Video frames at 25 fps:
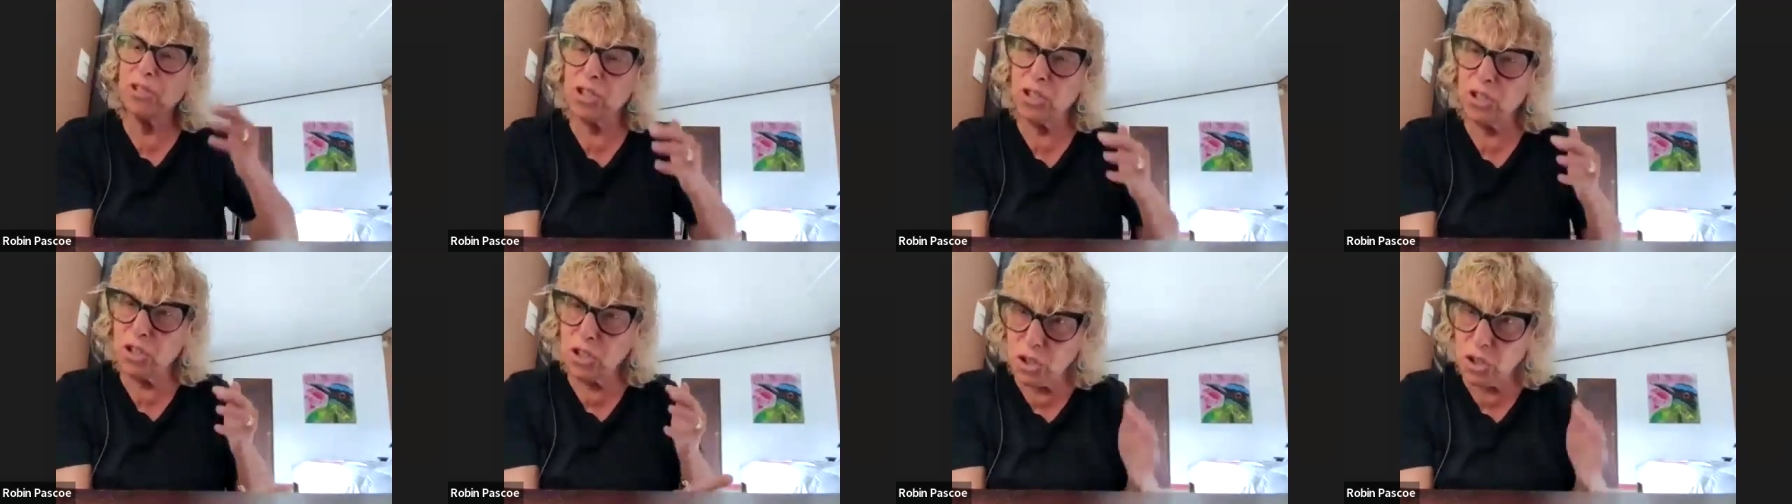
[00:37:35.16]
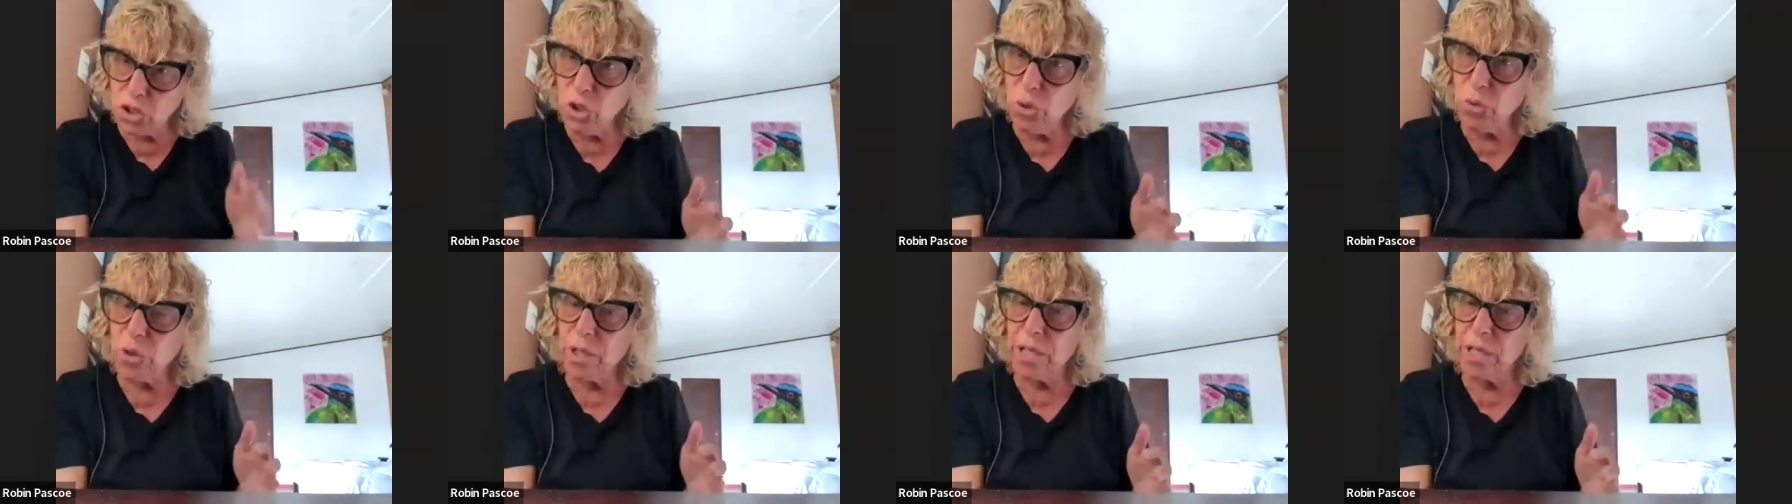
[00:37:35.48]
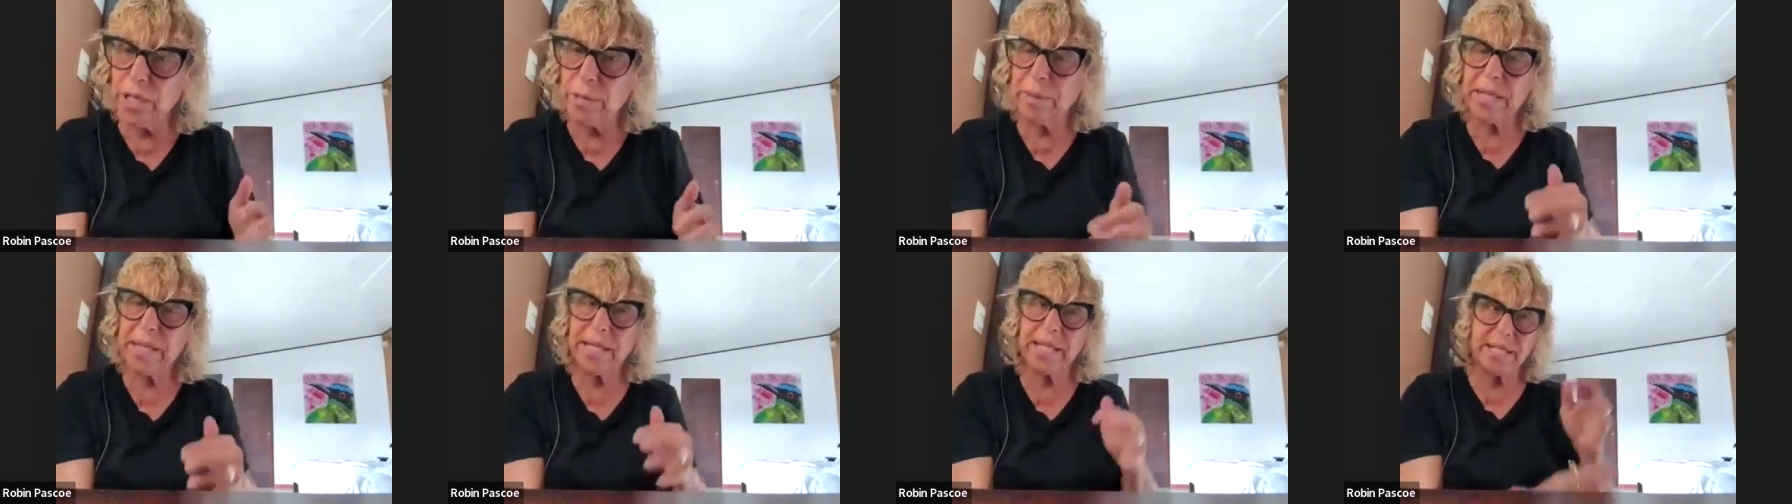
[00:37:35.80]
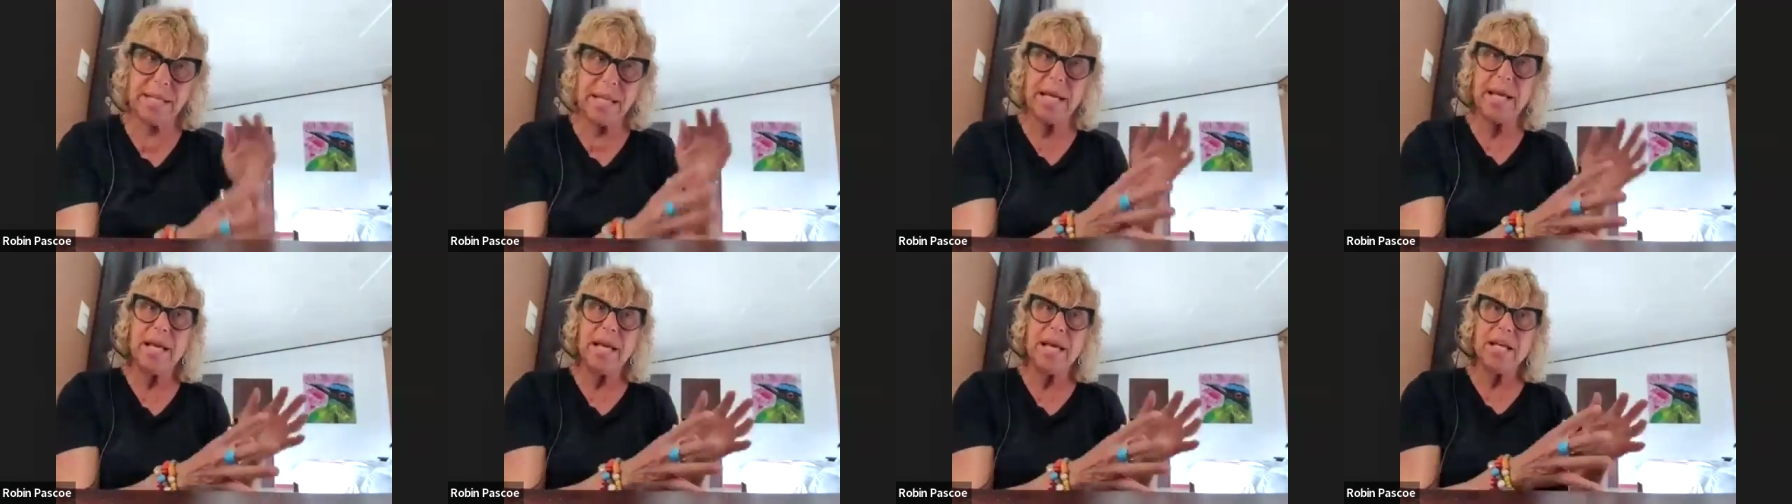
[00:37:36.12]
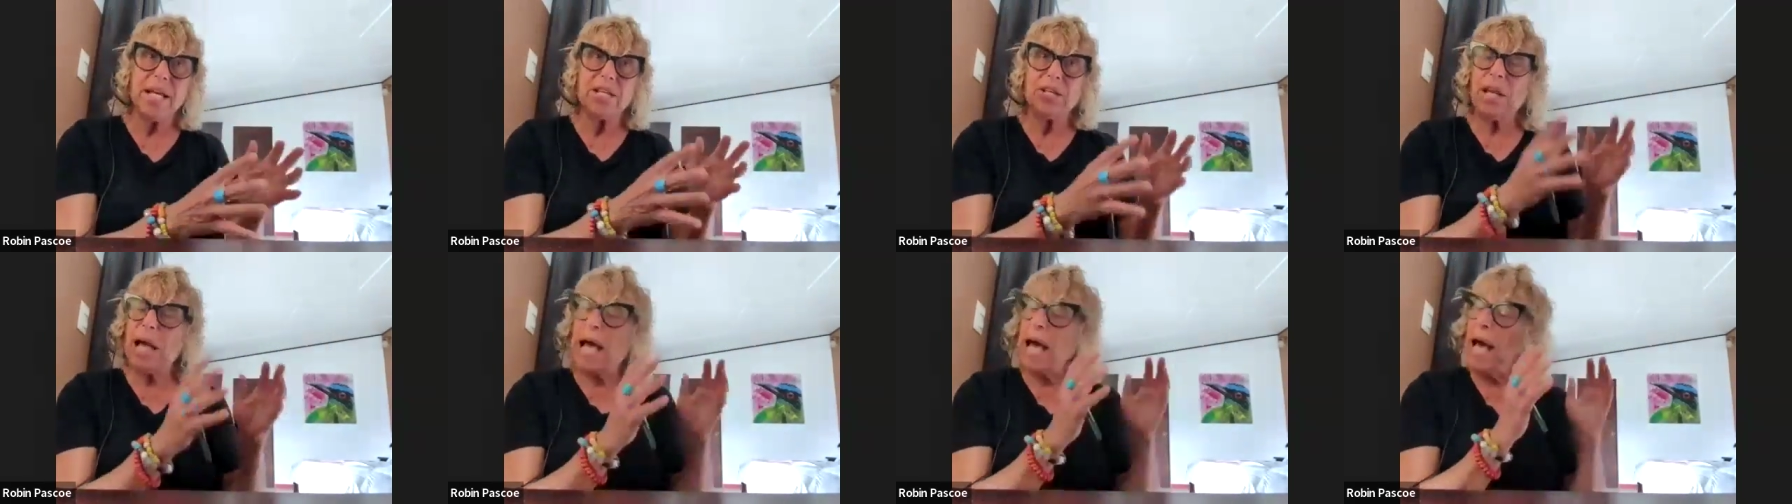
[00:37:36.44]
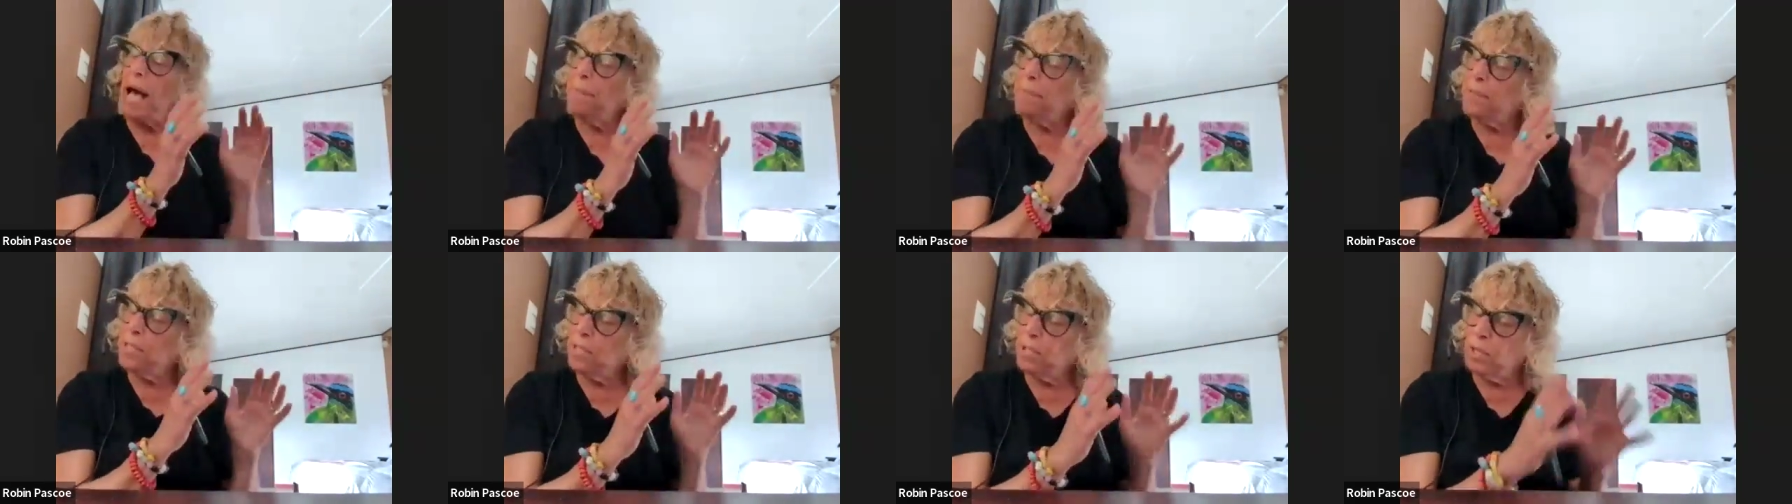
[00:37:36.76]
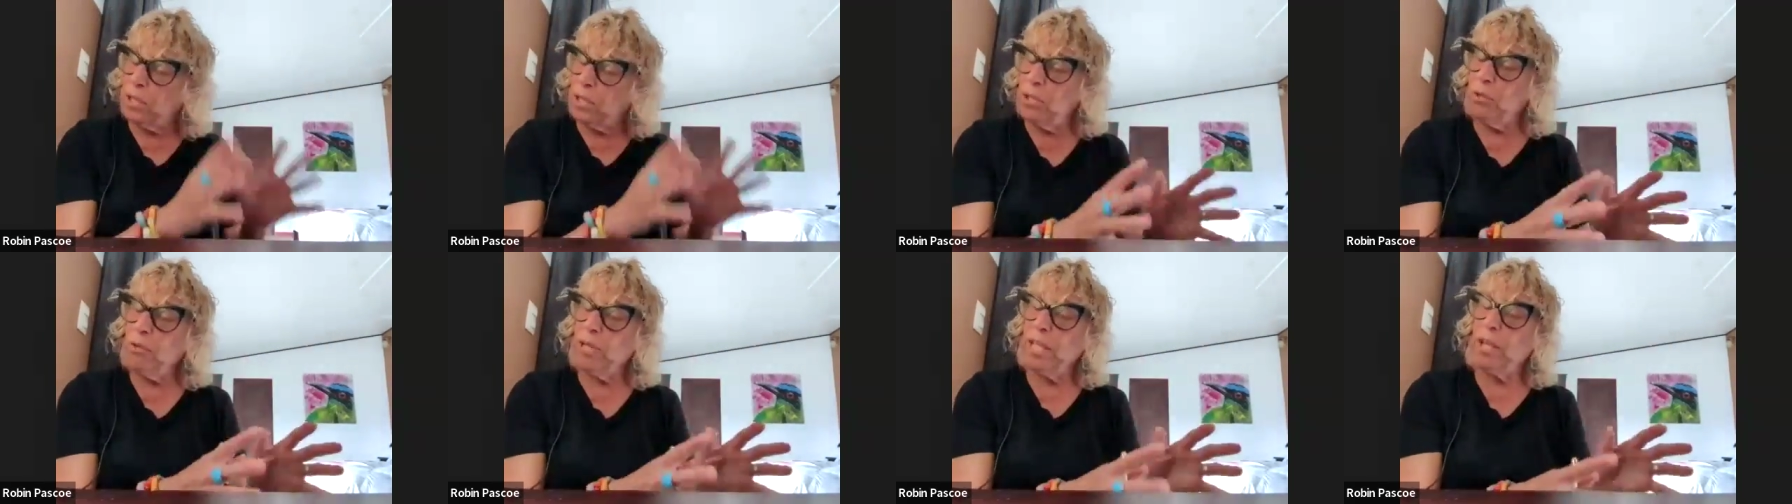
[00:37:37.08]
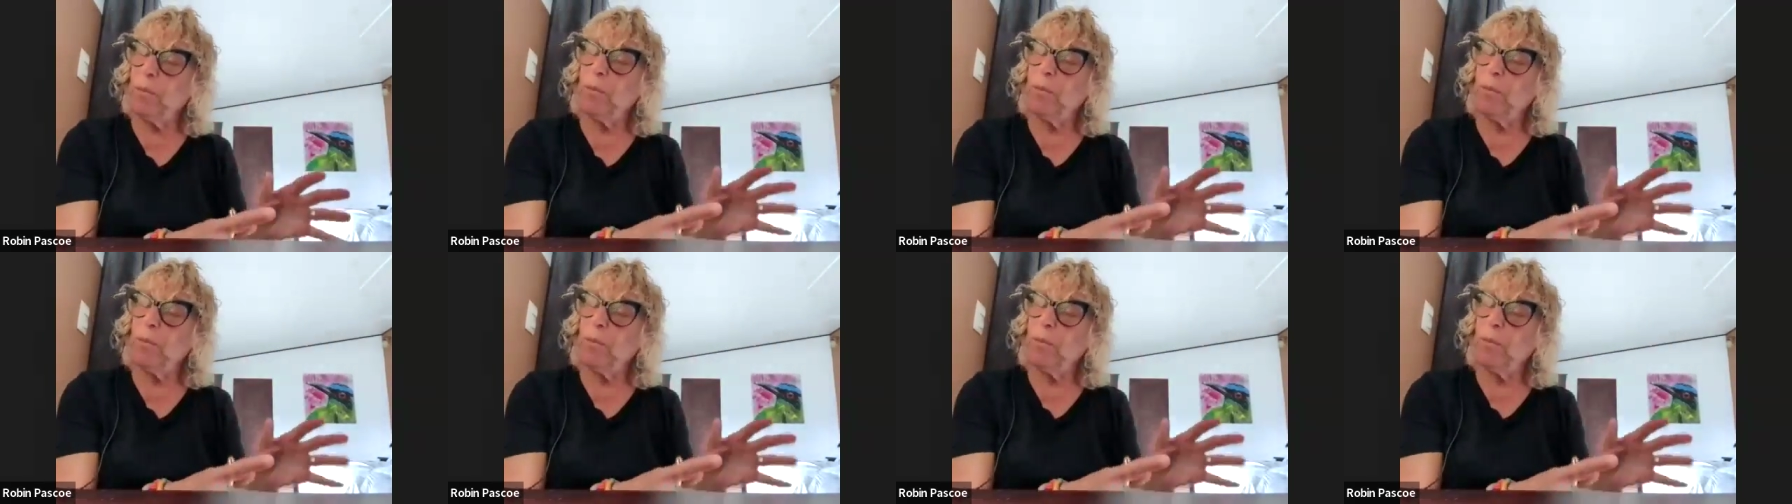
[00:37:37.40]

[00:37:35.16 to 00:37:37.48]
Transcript: to steward, because absolutely